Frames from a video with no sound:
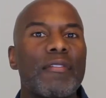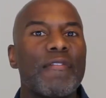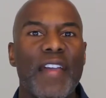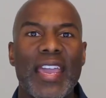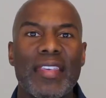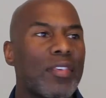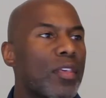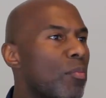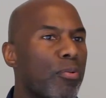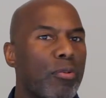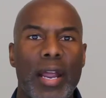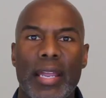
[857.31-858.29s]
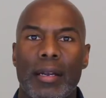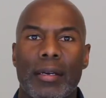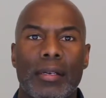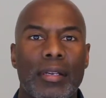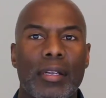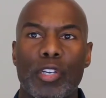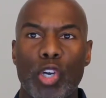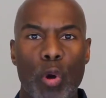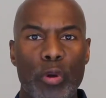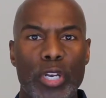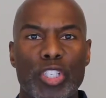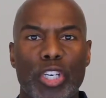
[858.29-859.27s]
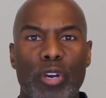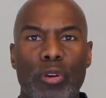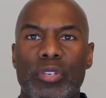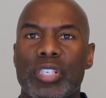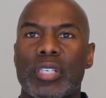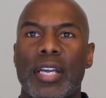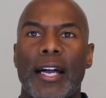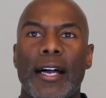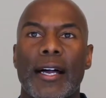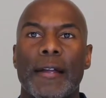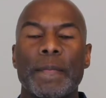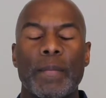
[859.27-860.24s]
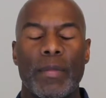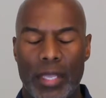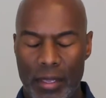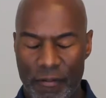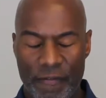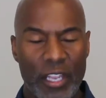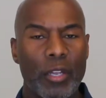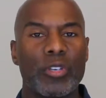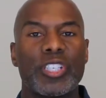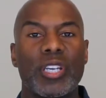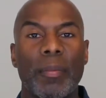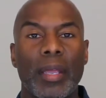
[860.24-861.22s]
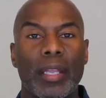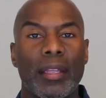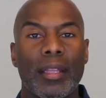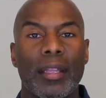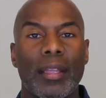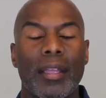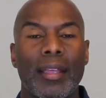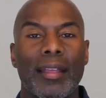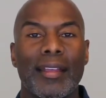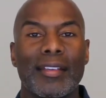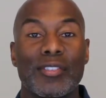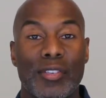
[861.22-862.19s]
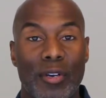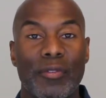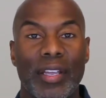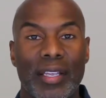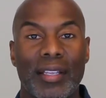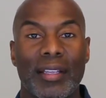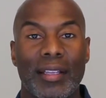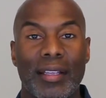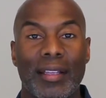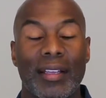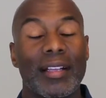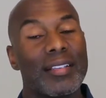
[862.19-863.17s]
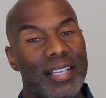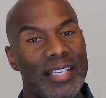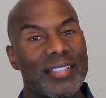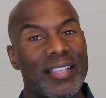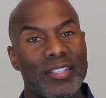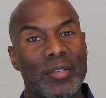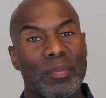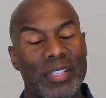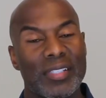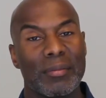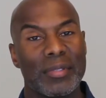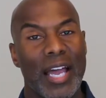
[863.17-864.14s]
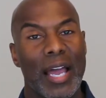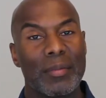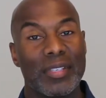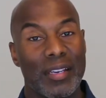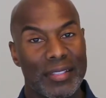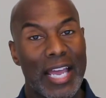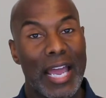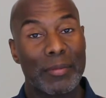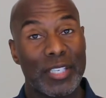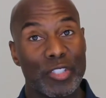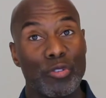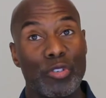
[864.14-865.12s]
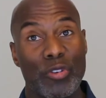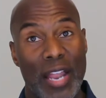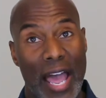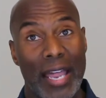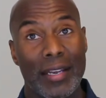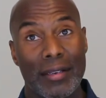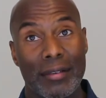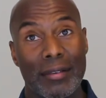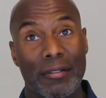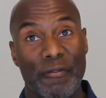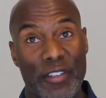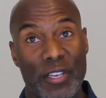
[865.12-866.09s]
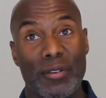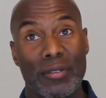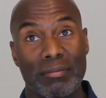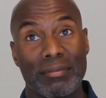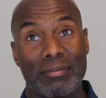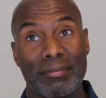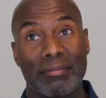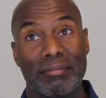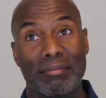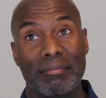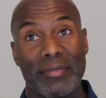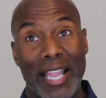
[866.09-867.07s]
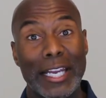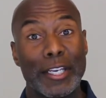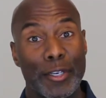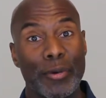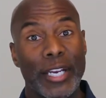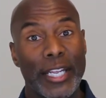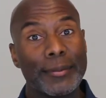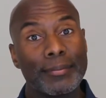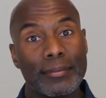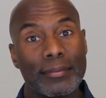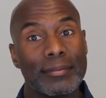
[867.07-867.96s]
faith, prayer, going to church, fellowshipping, serving. It takes discipline sometimes. There are times that you do not feel like doing it.